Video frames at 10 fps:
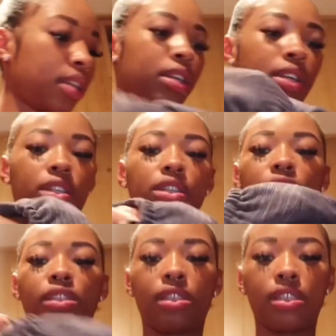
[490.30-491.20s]
and
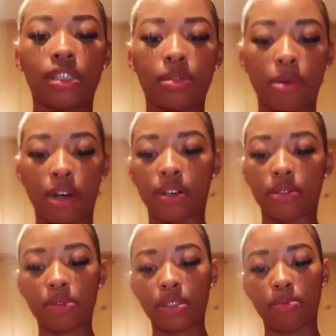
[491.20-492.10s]
just these
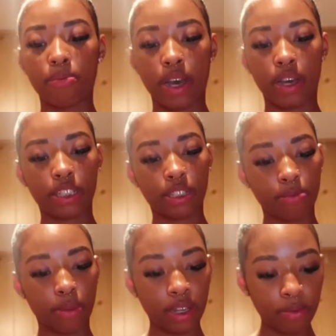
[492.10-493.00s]
bottoms to match it
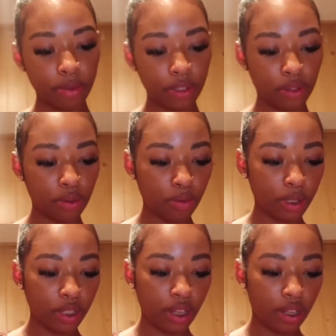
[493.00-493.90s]
might be too
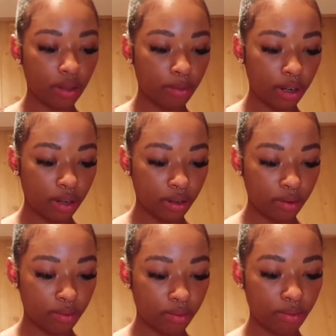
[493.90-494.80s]
big at the
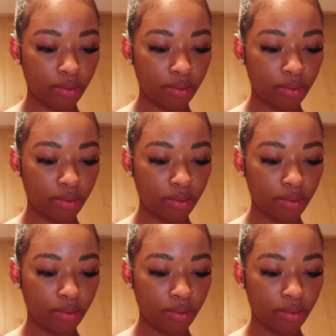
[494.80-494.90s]
bottom